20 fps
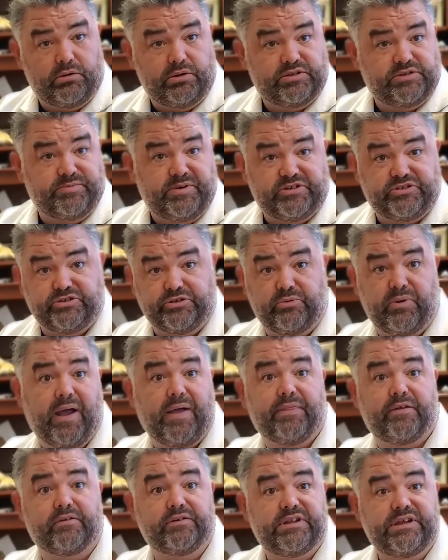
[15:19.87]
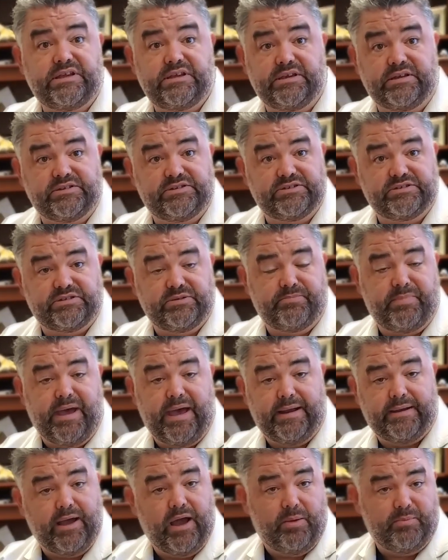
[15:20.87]
especially around their knee, it's just a
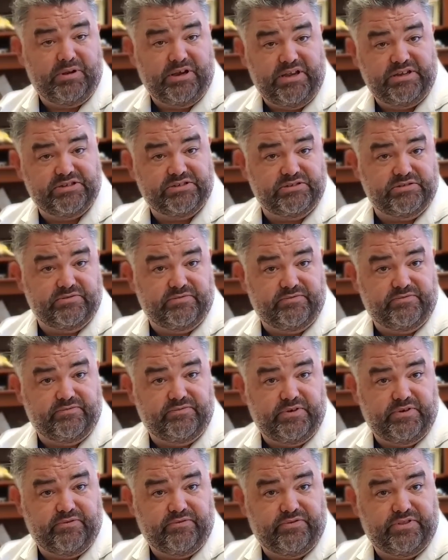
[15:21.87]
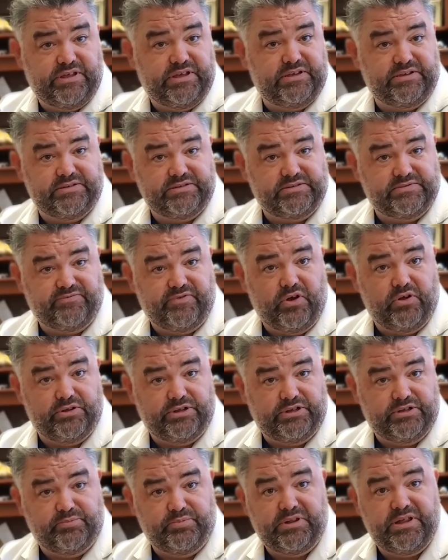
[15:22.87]
bad combination of things falling
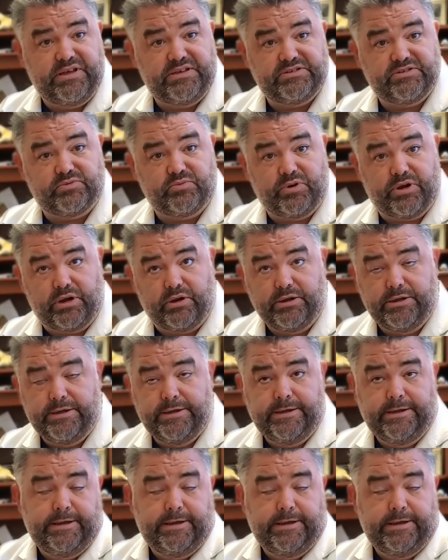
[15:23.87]
into place to where